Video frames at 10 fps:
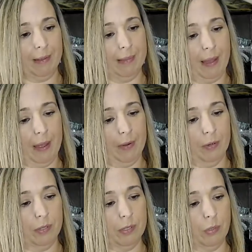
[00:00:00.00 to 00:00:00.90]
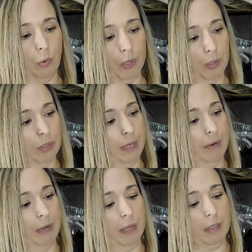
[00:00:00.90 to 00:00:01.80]
like that, or soiled
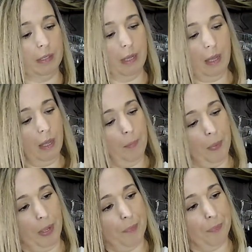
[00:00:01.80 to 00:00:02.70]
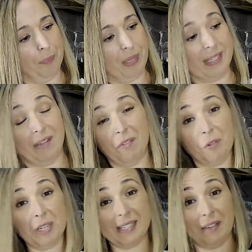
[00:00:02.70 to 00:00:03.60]
areas. But
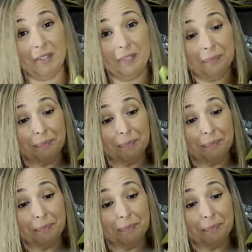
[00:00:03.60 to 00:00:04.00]
$7.47.